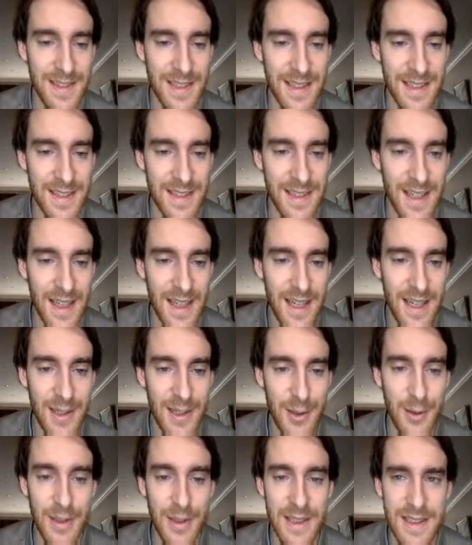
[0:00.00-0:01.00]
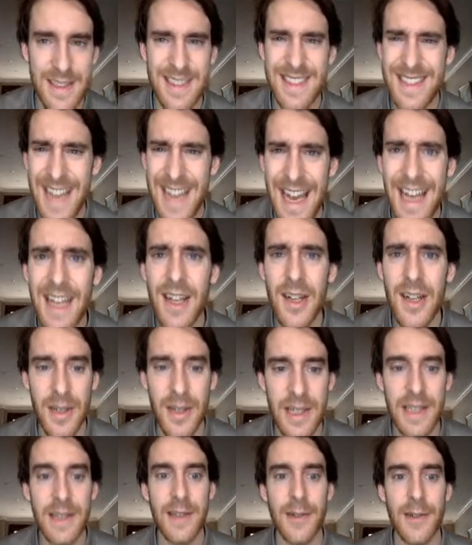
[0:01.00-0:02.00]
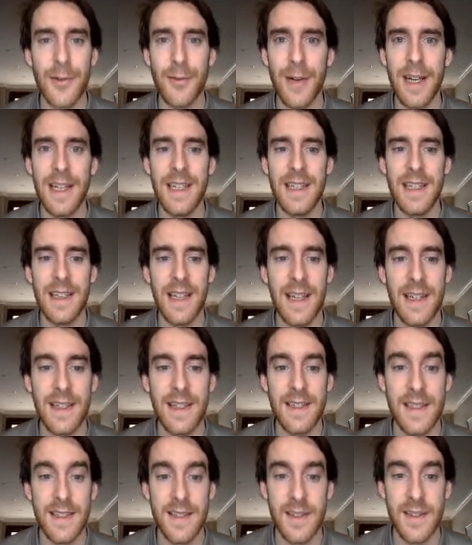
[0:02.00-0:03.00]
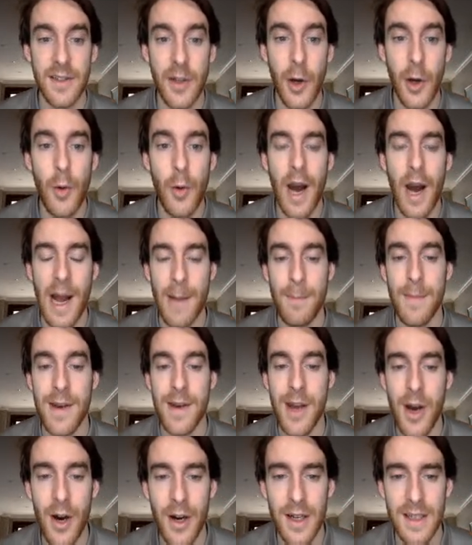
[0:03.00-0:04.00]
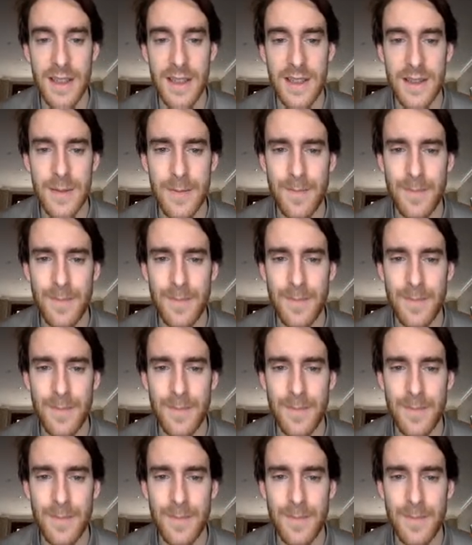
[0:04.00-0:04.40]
says, you can tell here, right? Ilaria says, no, I'm not.